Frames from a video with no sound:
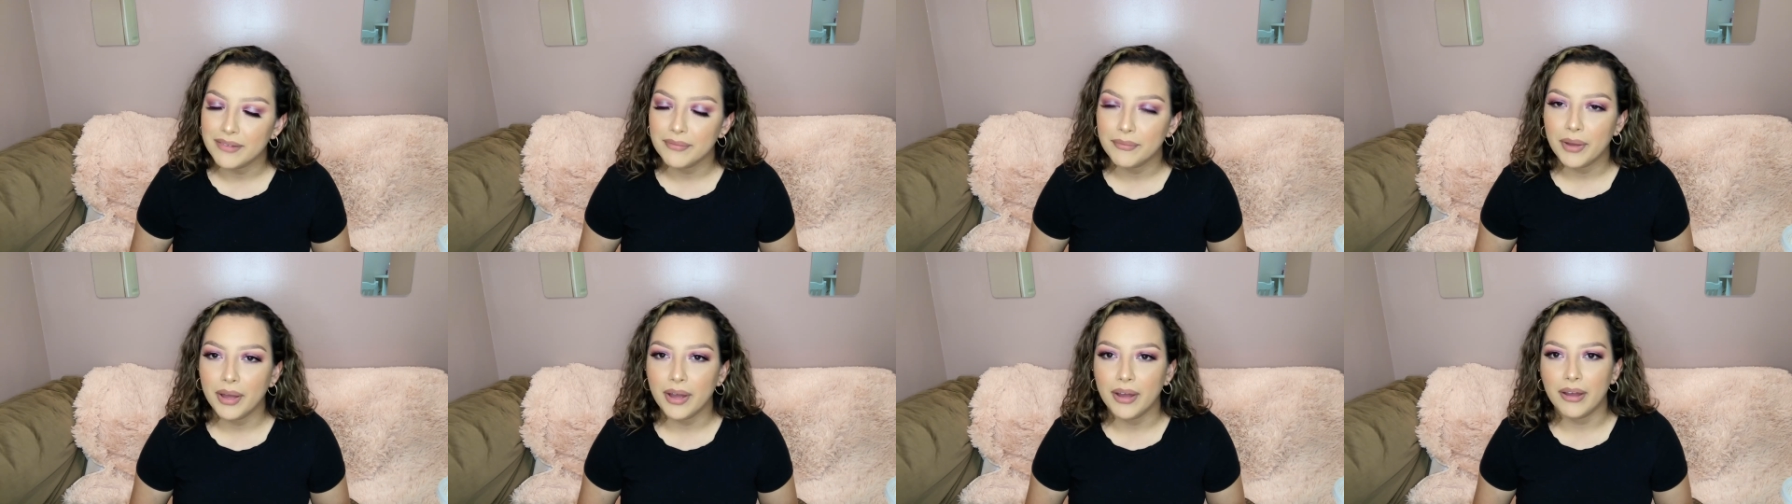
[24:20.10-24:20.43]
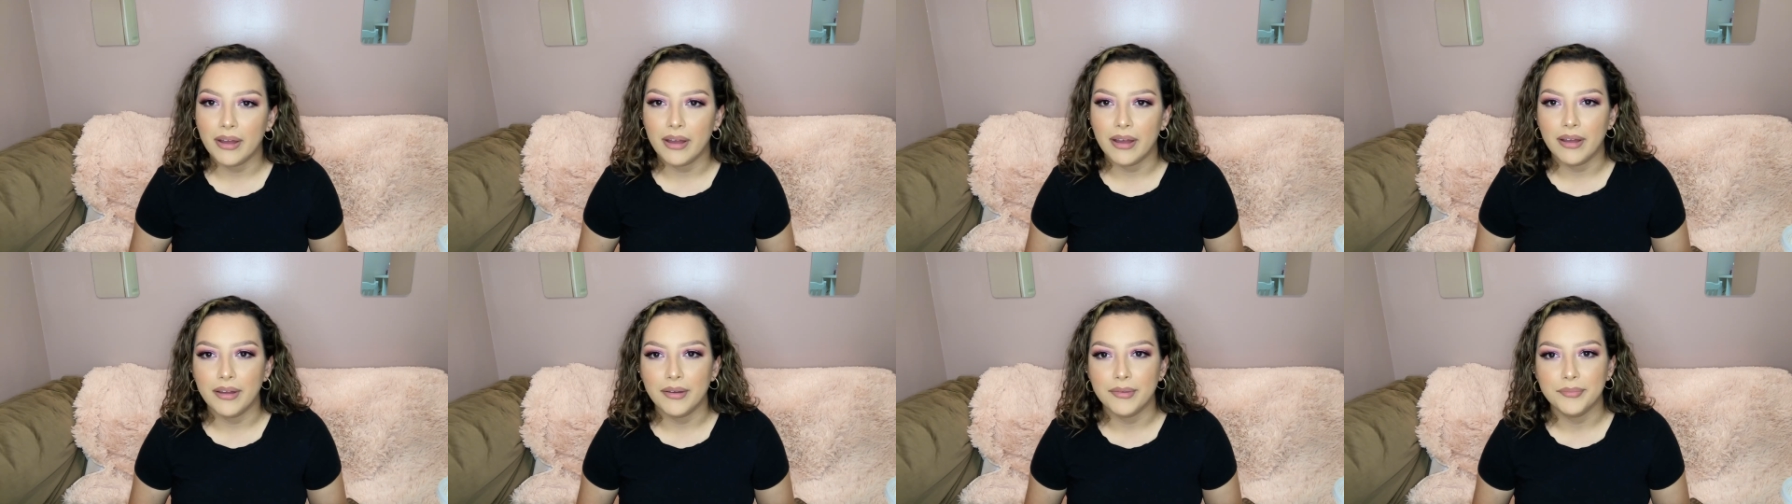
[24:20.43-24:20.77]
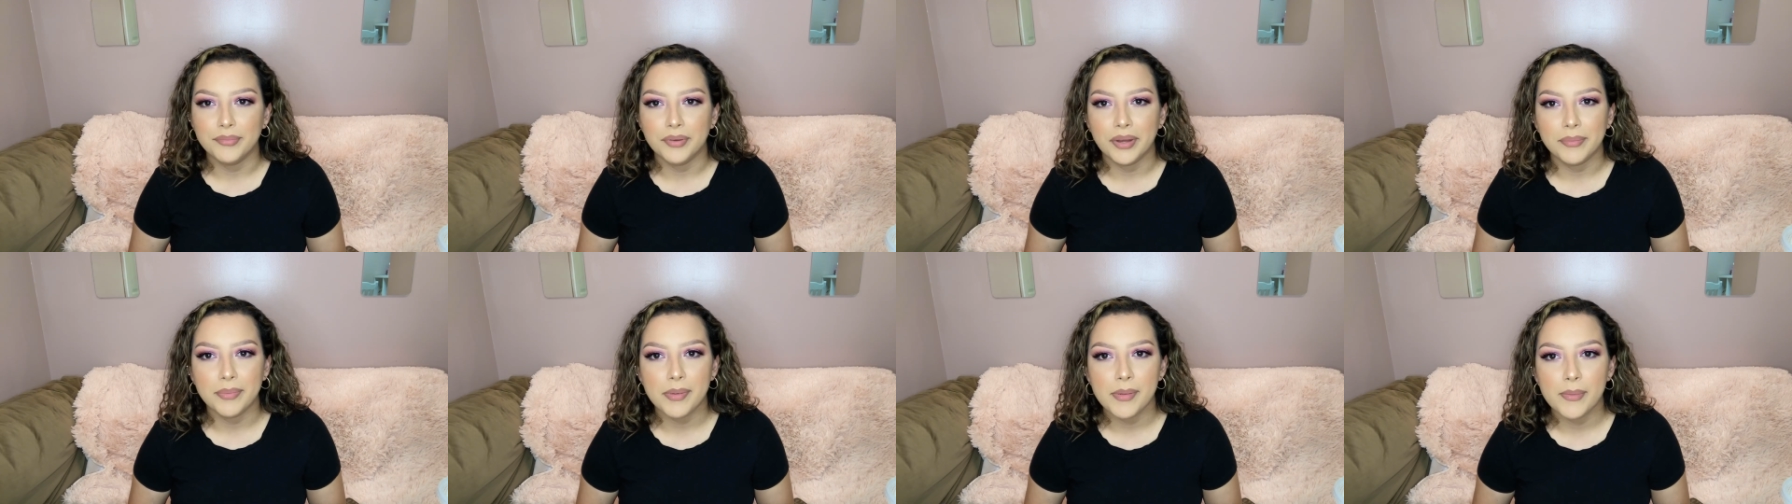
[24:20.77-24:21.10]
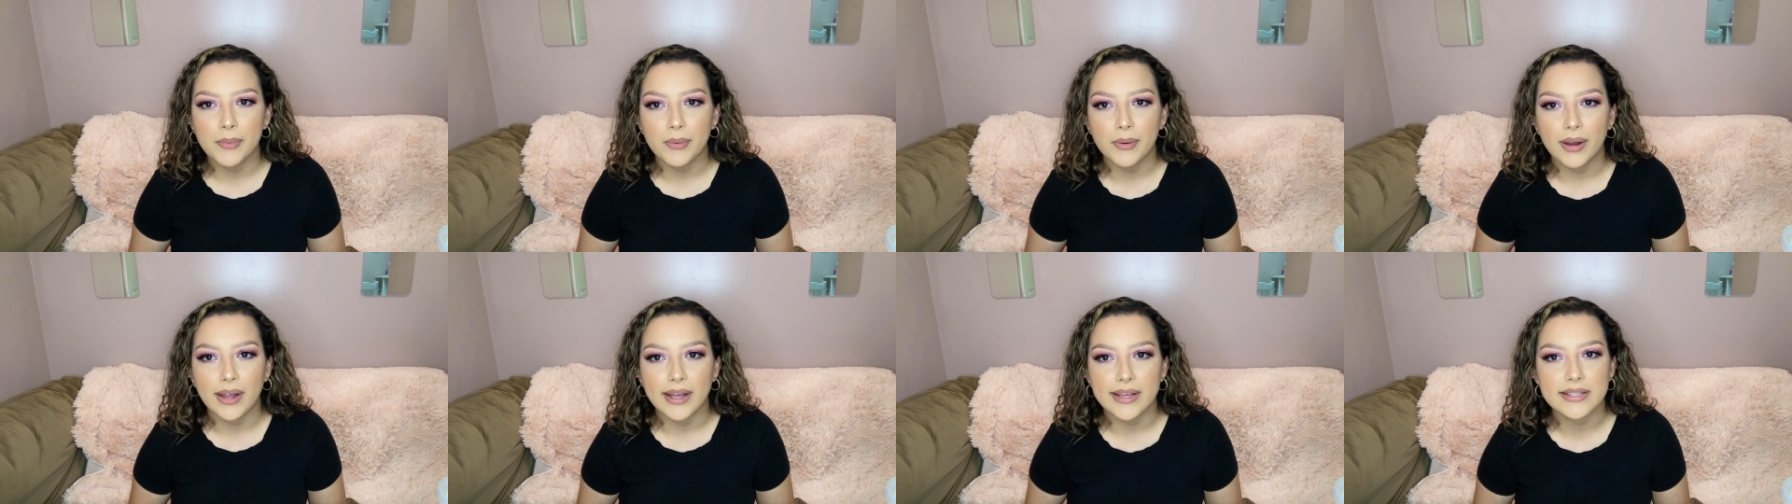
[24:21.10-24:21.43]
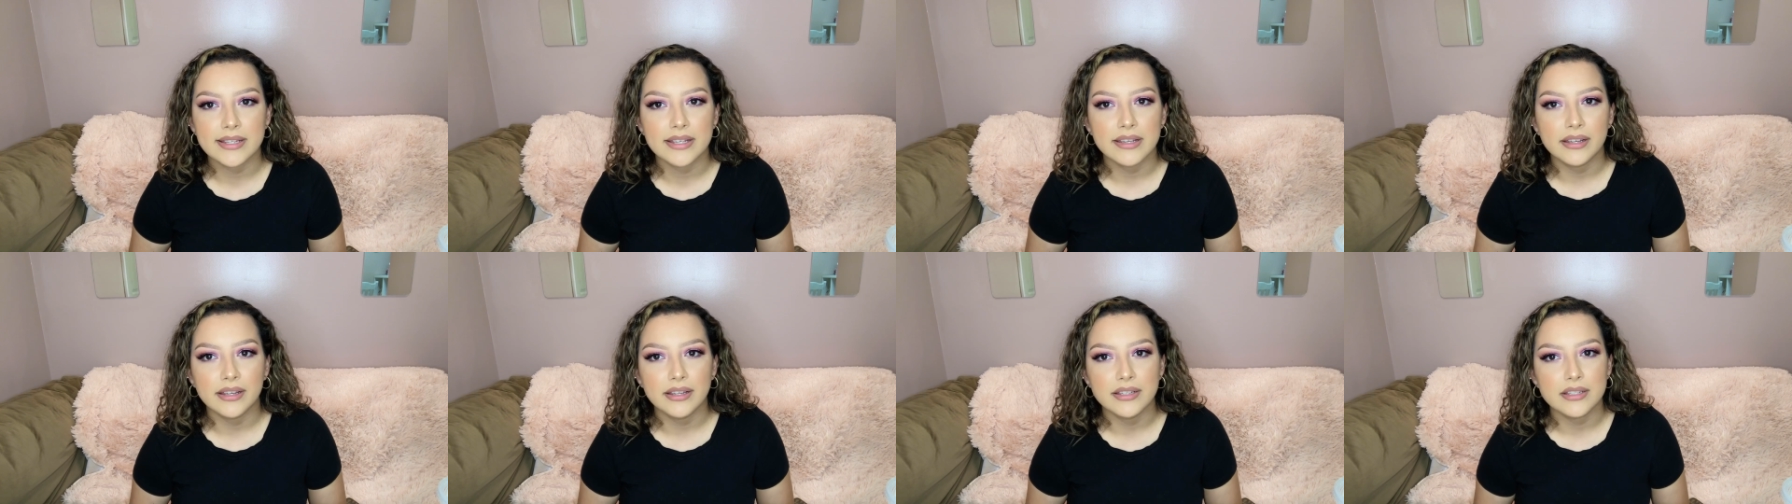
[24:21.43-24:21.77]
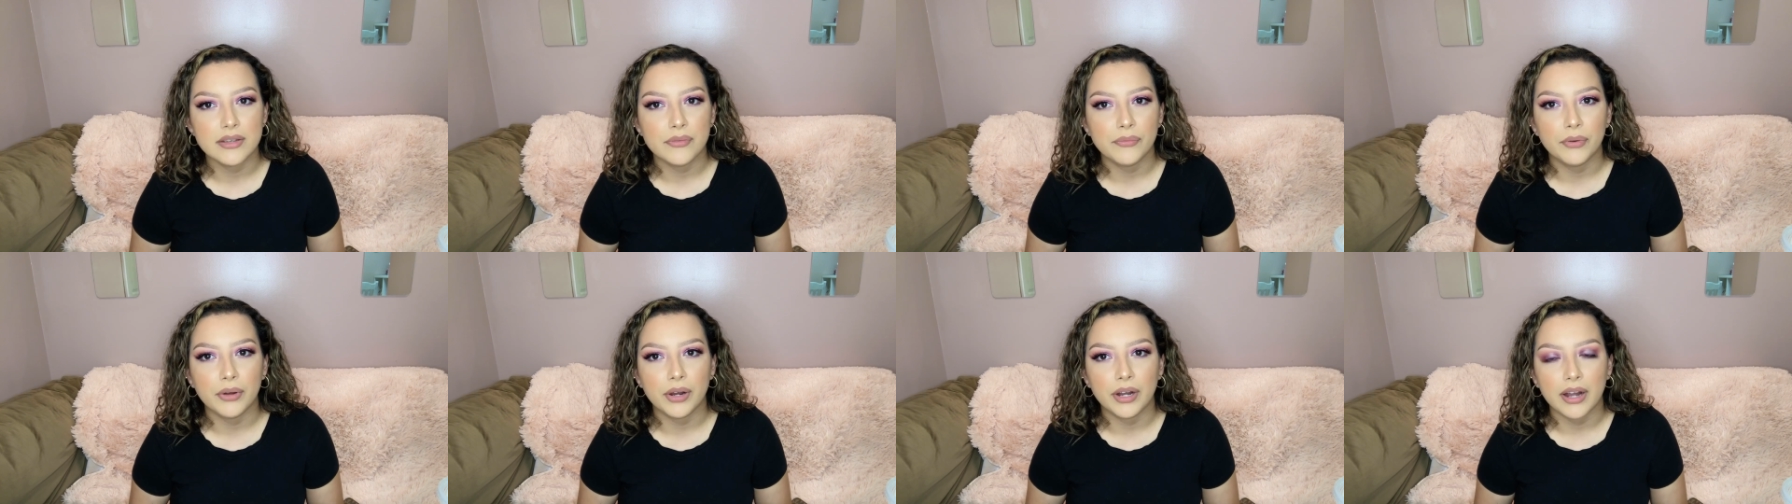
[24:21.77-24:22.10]
um, but people are asking us
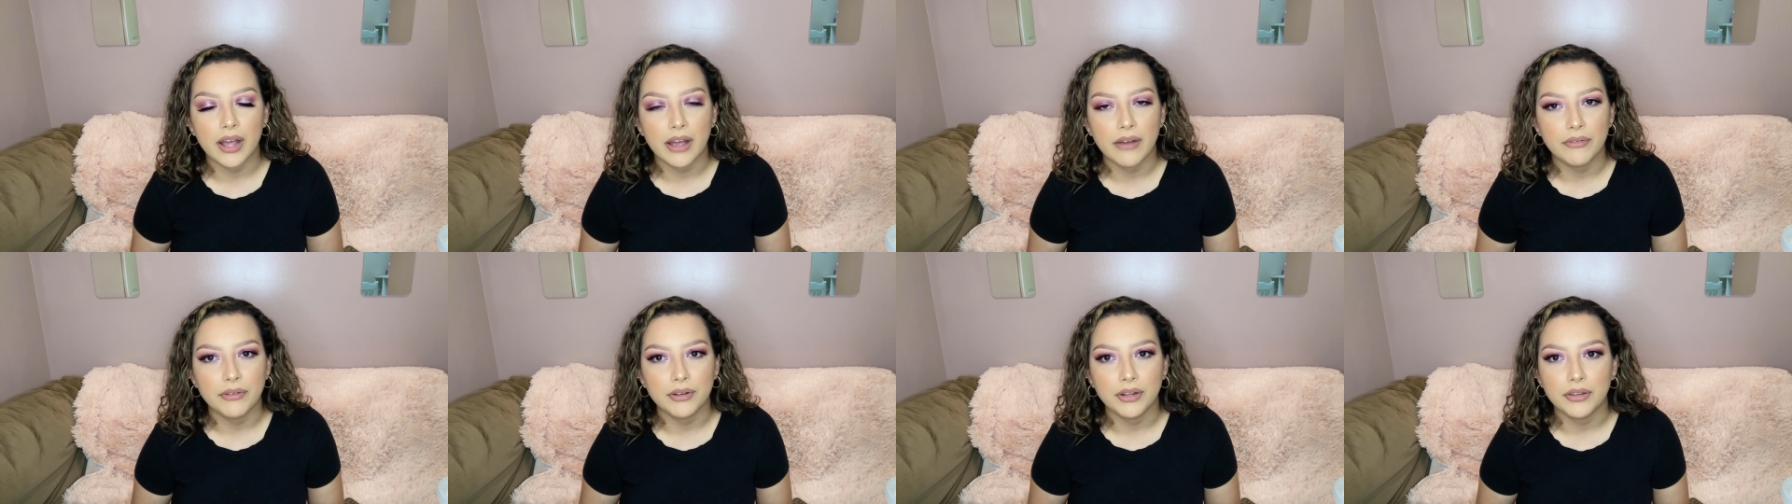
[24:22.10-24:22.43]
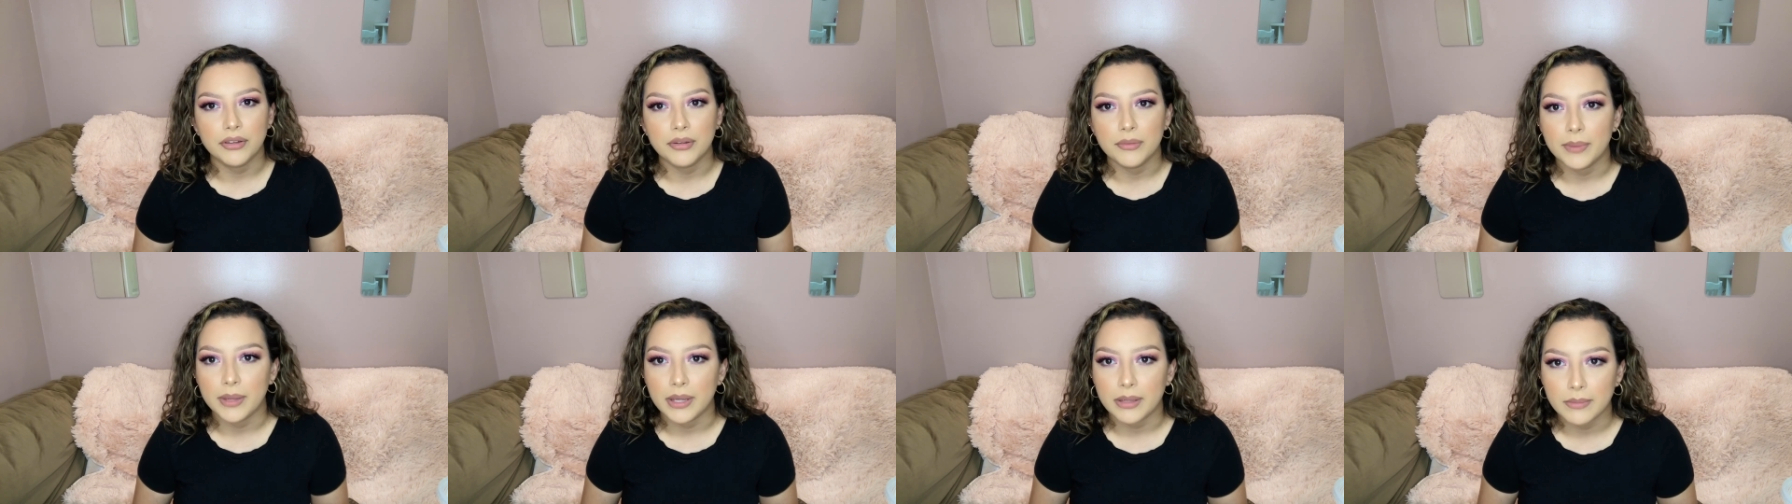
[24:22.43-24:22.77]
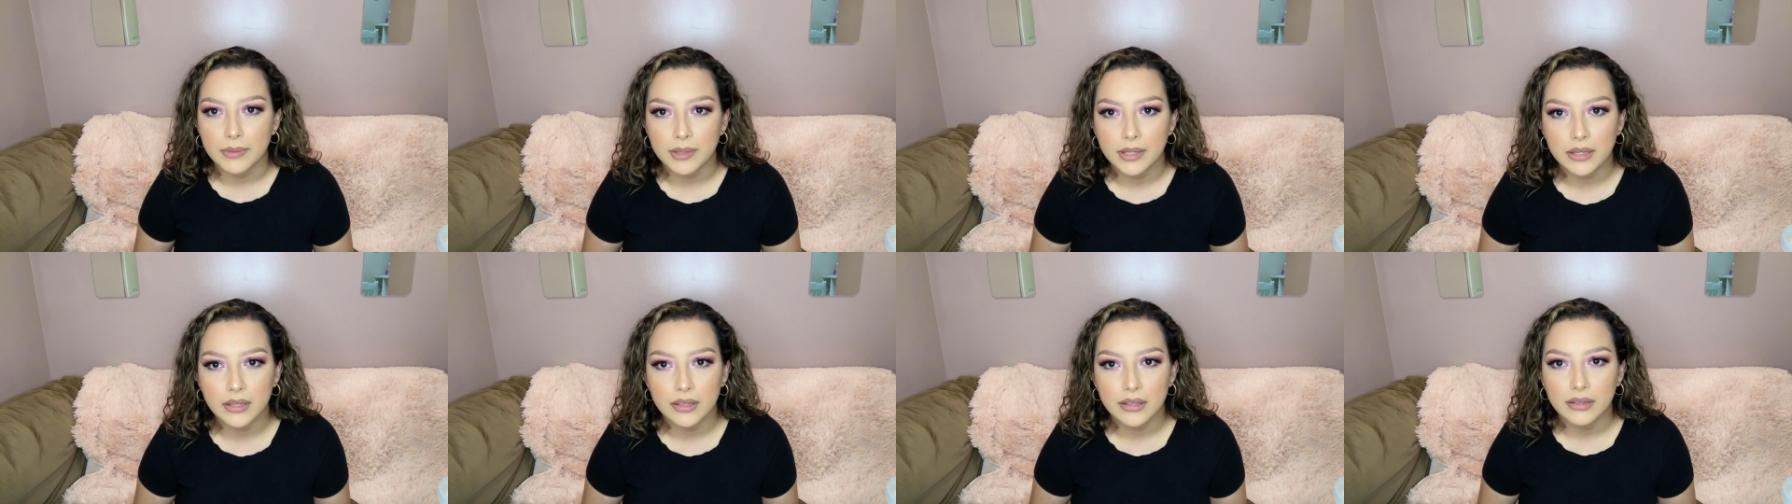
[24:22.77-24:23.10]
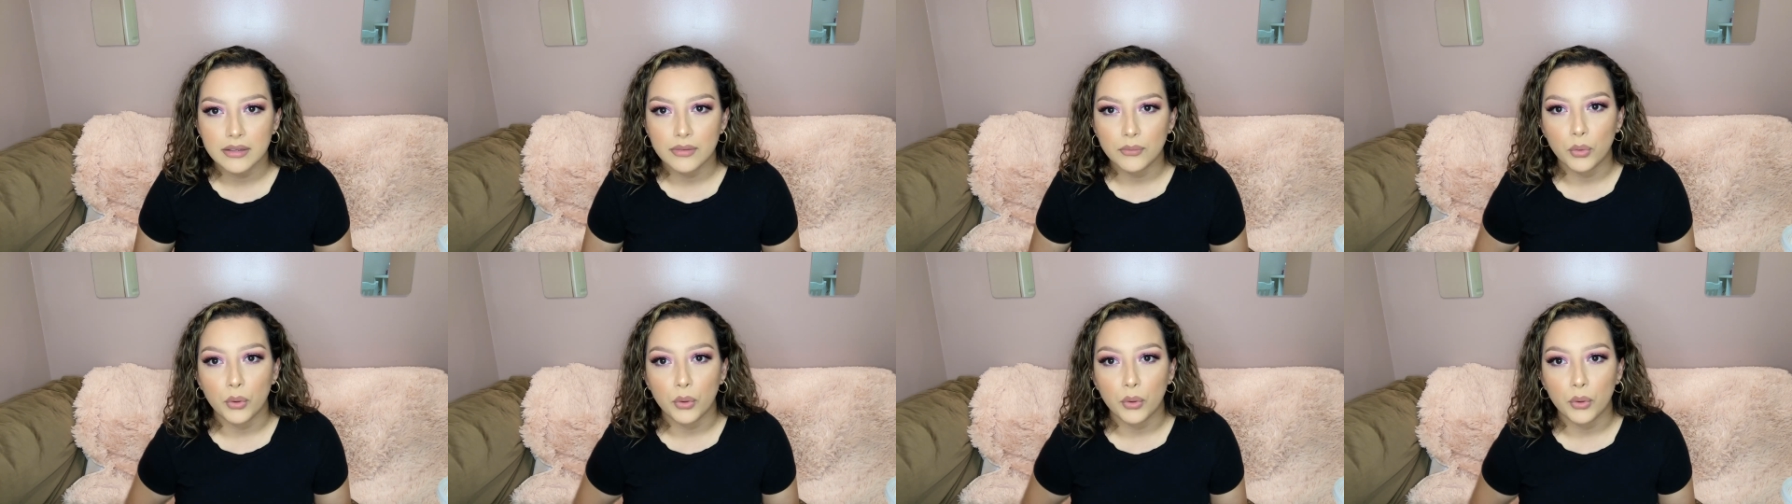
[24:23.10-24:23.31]
if we're gonna have another baby